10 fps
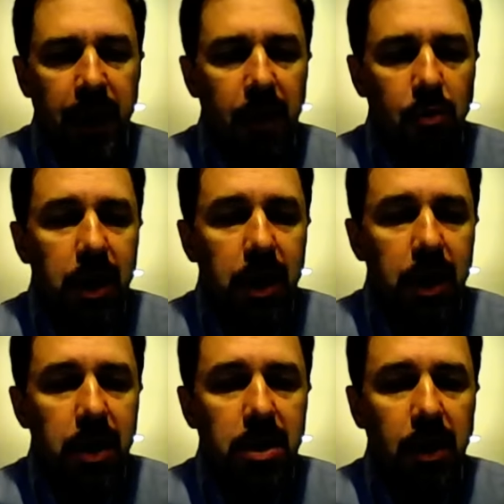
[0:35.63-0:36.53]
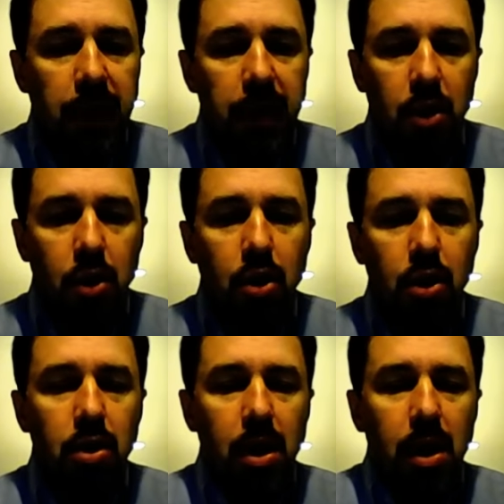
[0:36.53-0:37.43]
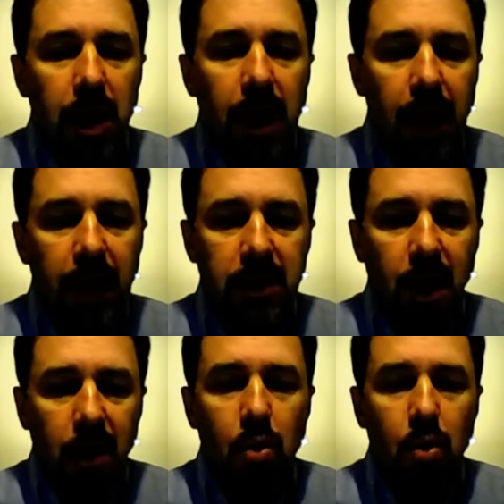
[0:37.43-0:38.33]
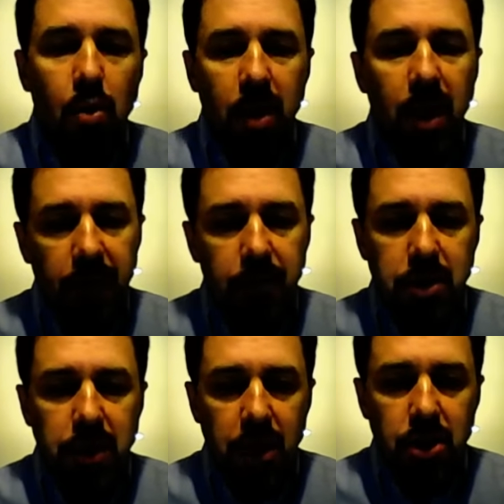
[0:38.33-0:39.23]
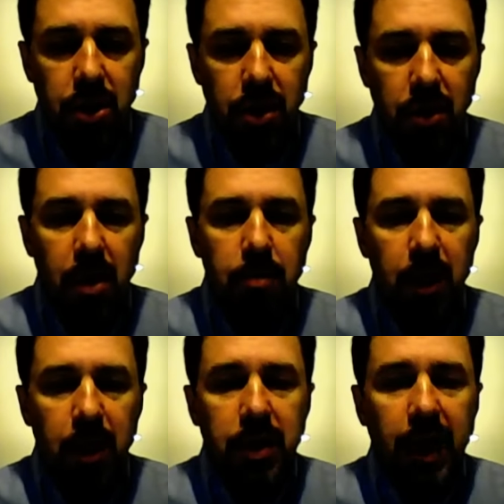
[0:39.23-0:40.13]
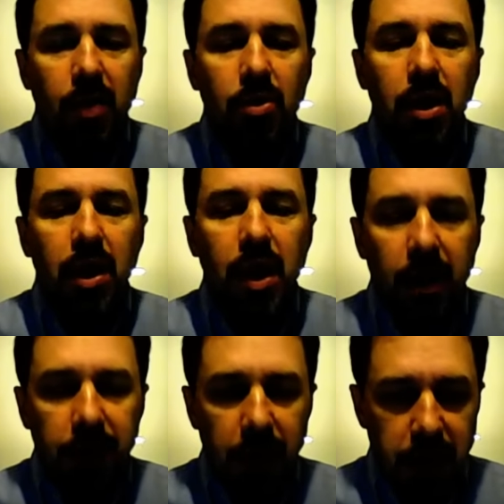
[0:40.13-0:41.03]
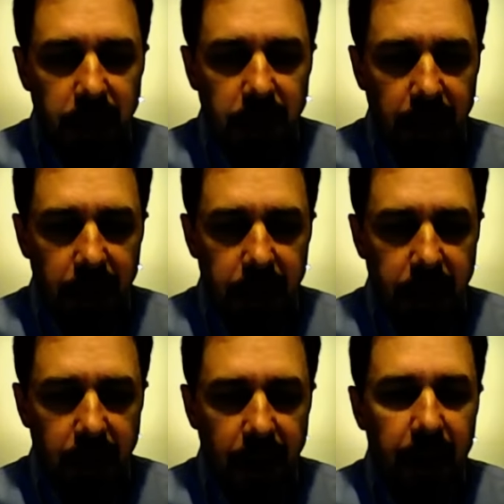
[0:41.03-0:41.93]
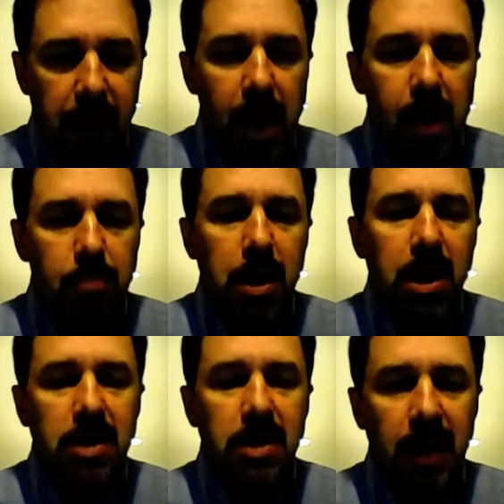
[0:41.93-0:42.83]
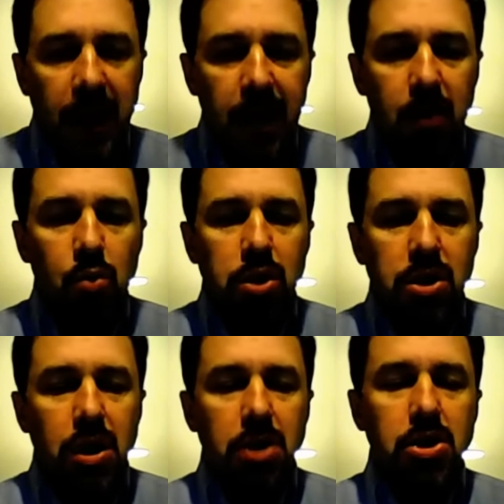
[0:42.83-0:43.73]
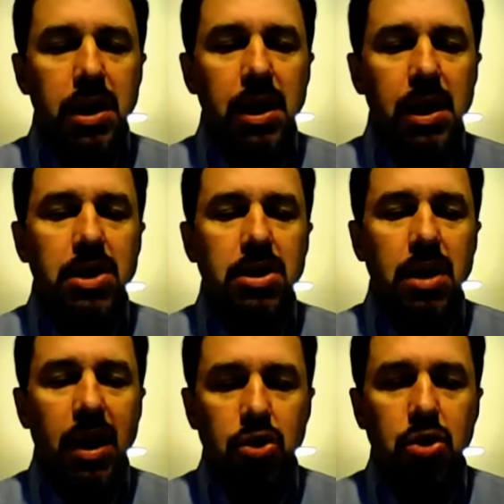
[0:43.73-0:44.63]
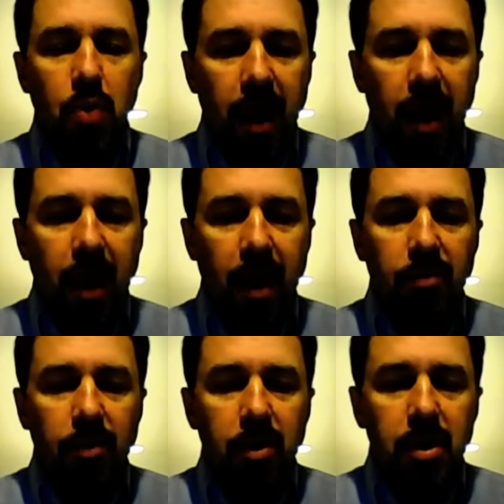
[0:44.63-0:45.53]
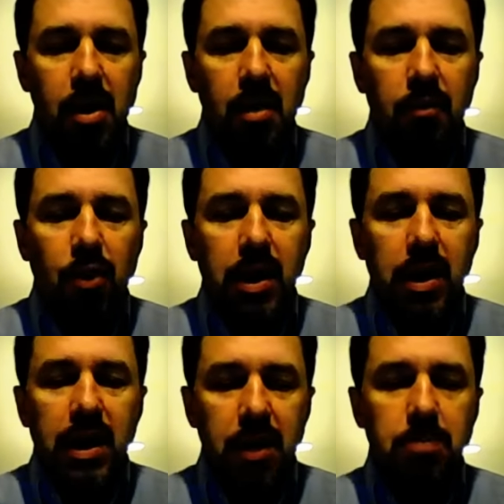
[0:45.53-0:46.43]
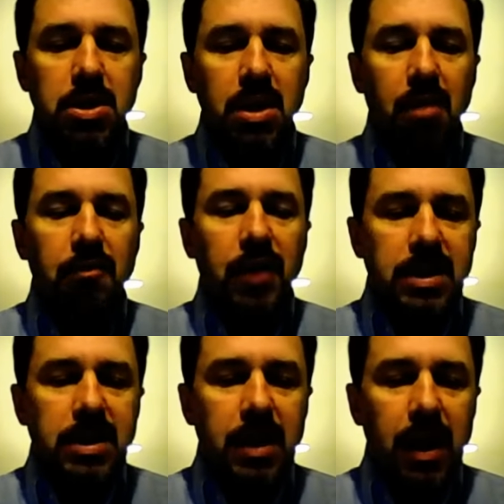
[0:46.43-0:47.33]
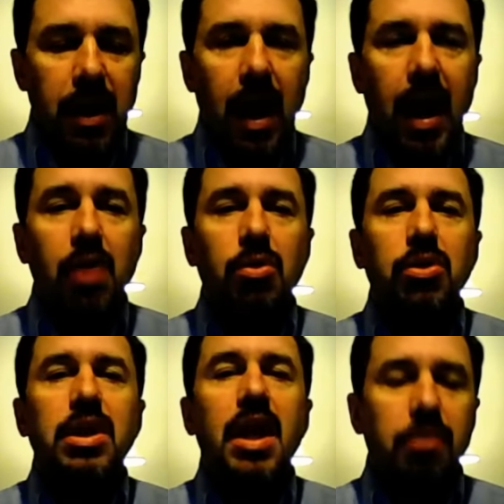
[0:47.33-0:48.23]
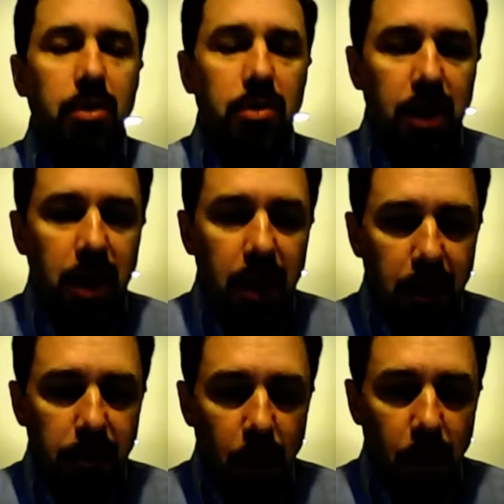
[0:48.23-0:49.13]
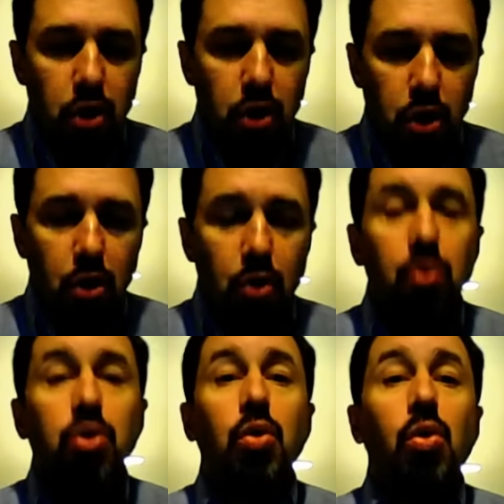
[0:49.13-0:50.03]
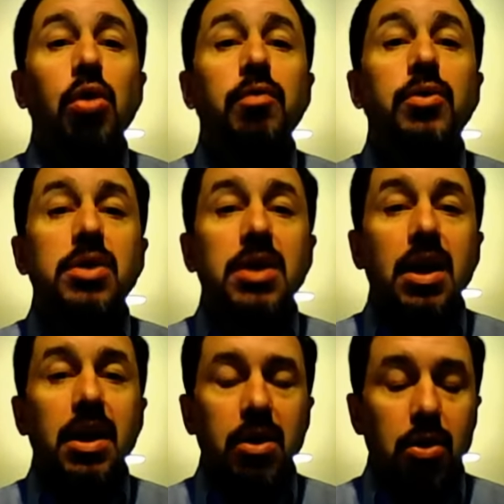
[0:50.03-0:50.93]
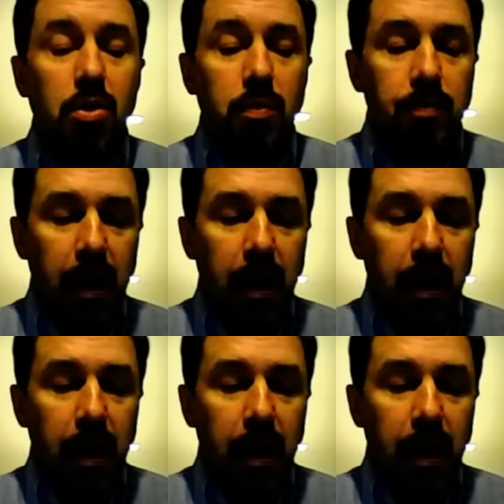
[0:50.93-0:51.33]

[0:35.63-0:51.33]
And it reads, "Let your conduct or conversation be without covetousness, and be content with such things as you have. For he himself has said, I will never leave you nor forsake you."